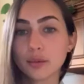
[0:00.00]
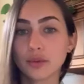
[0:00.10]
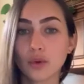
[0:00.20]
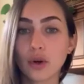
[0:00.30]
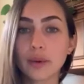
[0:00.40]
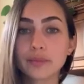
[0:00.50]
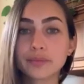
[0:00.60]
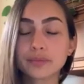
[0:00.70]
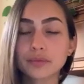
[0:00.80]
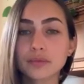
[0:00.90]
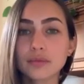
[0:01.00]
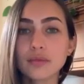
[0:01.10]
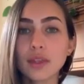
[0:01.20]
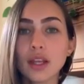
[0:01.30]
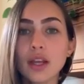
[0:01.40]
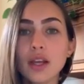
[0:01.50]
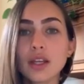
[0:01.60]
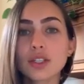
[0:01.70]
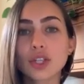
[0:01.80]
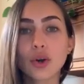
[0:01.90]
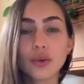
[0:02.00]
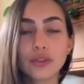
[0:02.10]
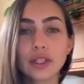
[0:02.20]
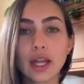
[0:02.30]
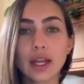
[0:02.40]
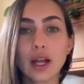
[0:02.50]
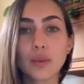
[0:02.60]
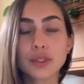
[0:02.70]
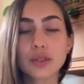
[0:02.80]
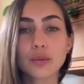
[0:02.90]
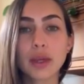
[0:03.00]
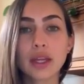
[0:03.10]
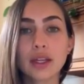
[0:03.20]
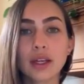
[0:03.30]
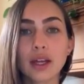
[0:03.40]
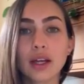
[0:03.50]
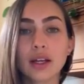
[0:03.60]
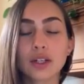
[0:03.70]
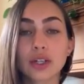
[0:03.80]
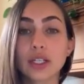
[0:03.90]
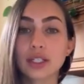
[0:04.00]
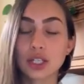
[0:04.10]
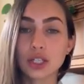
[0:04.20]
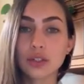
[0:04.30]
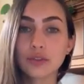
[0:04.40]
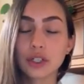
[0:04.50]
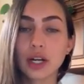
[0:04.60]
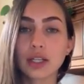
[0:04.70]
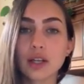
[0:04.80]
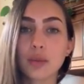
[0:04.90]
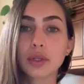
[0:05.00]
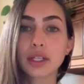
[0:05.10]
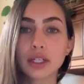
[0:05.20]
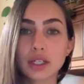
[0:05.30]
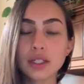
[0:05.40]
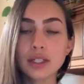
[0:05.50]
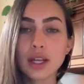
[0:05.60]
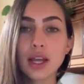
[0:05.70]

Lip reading: before. So hopefully that helps you make a great decision for your next couple of years.